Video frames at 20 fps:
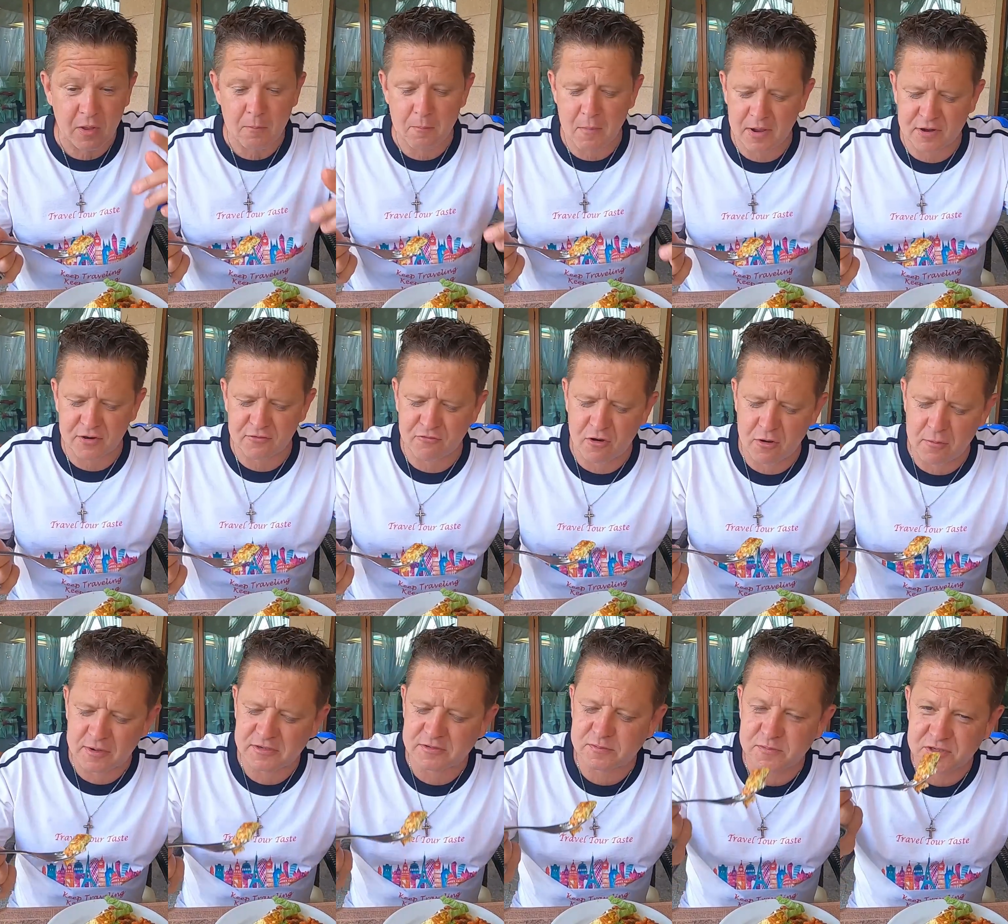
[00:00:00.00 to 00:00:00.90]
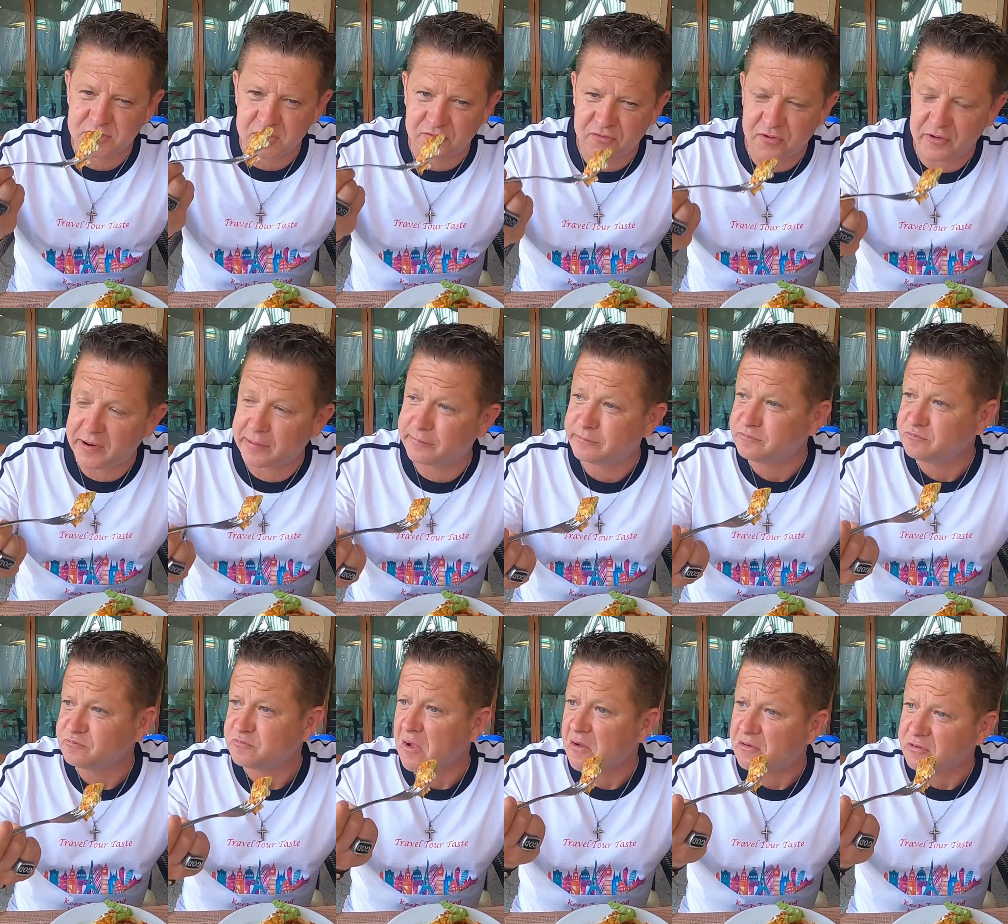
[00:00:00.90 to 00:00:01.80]
I'm making a right mess of myself right now.
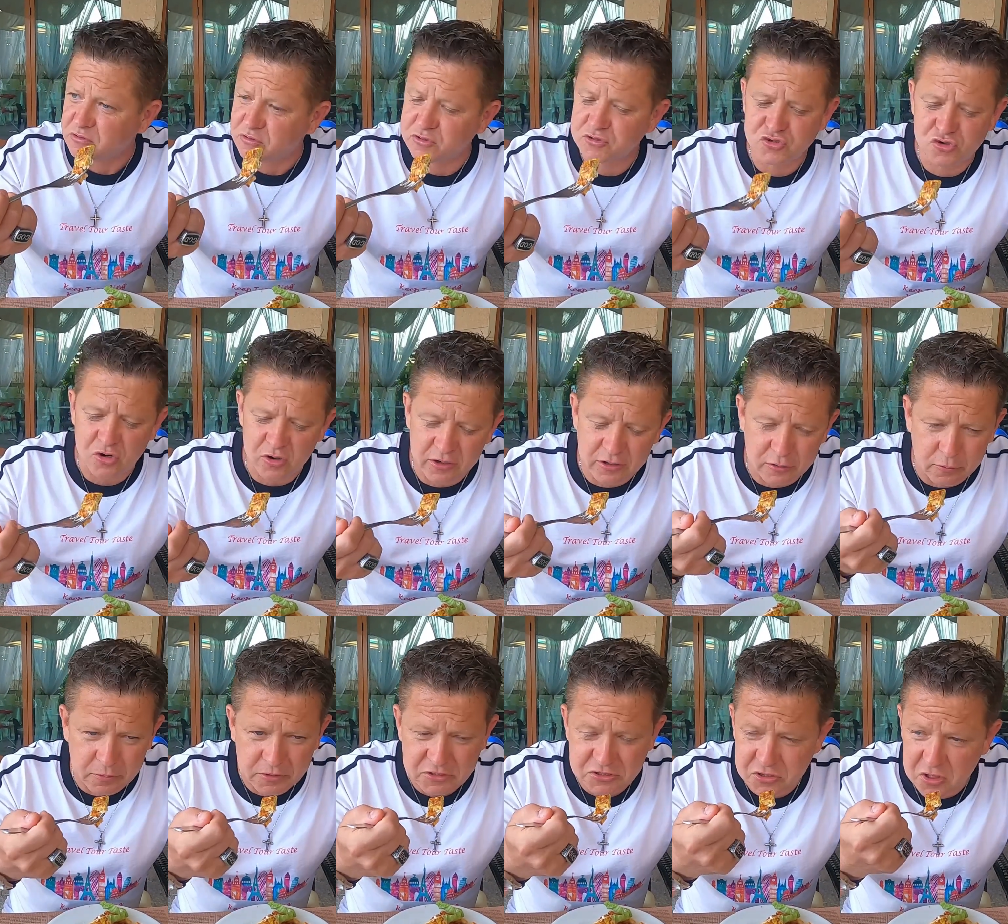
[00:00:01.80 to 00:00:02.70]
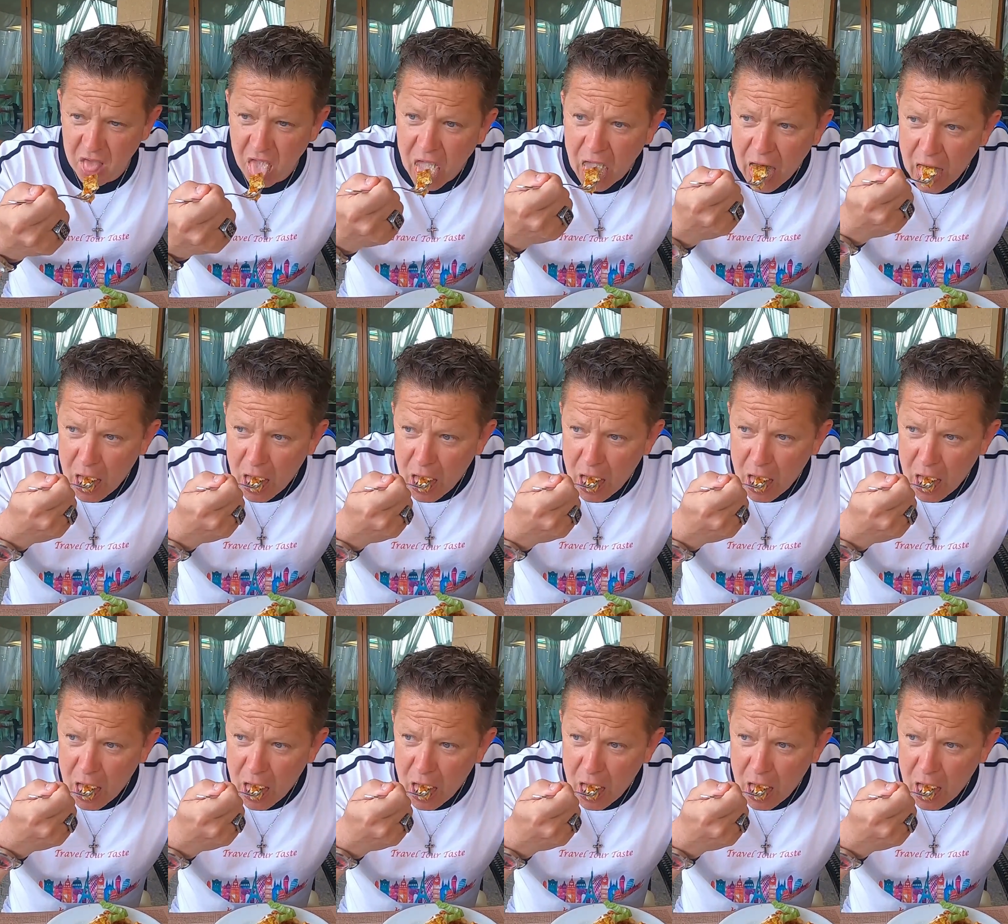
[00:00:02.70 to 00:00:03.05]
I'm gonna try a little bit of